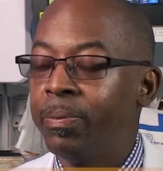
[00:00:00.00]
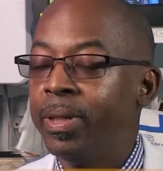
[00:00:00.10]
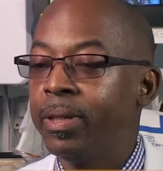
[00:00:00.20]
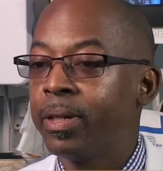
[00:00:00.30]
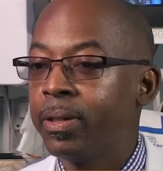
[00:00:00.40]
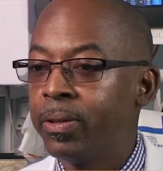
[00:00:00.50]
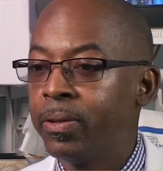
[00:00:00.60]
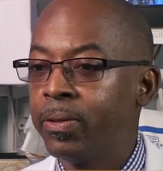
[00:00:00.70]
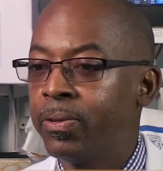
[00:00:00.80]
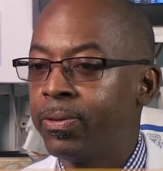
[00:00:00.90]

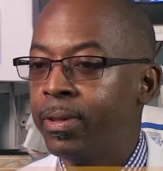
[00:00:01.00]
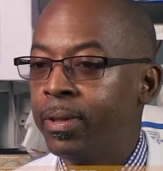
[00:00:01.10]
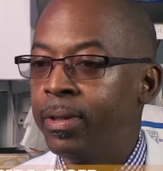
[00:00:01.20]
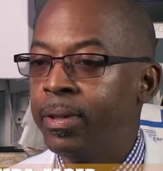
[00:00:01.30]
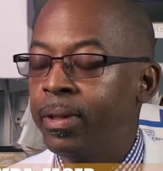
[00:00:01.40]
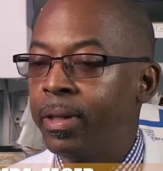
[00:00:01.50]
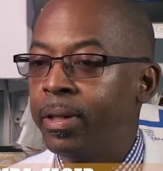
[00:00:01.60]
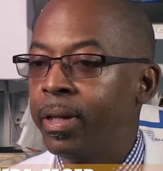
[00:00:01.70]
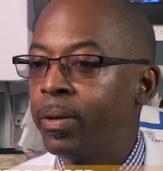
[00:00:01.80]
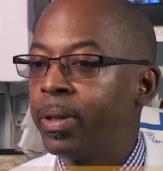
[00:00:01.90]
because it
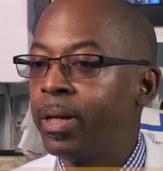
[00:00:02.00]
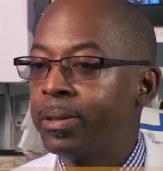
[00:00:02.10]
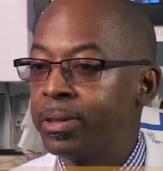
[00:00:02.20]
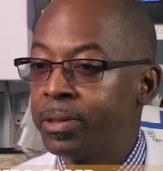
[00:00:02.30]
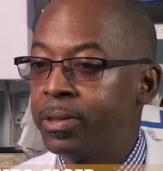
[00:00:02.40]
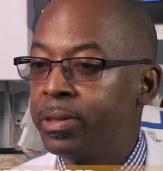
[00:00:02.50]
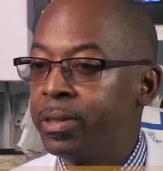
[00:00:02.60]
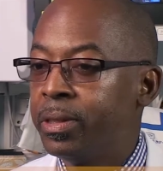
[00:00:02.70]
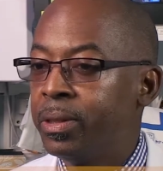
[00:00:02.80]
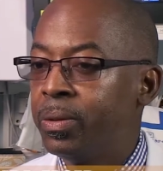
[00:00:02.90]
now allows us to
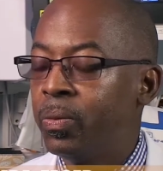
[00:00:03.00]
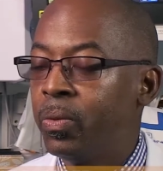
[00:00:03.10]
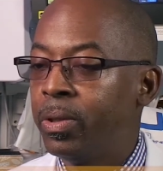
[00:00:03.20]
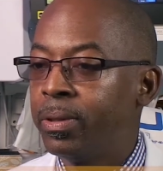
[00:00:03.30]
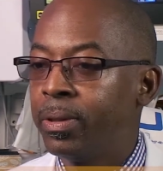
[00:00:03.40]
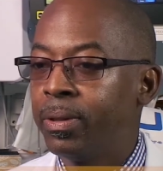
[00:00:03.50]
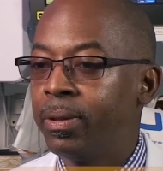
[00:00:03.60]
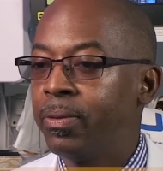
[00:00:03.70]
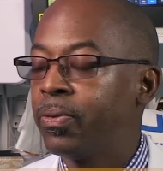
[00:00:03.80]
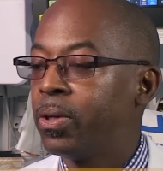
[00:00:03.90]
see what
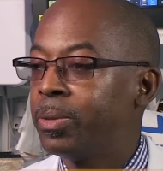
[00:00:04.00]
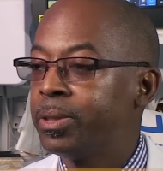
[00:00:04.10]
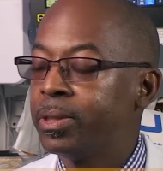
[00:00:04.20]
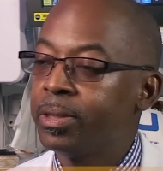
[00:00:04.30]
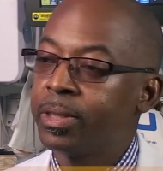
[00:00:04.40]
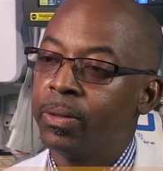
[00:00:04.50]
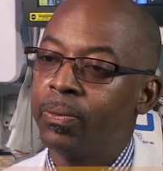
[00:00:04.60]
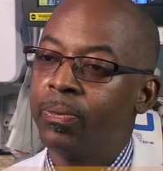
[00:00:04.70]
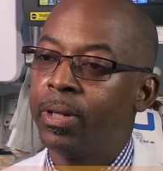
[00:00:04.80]
the pharmacists have,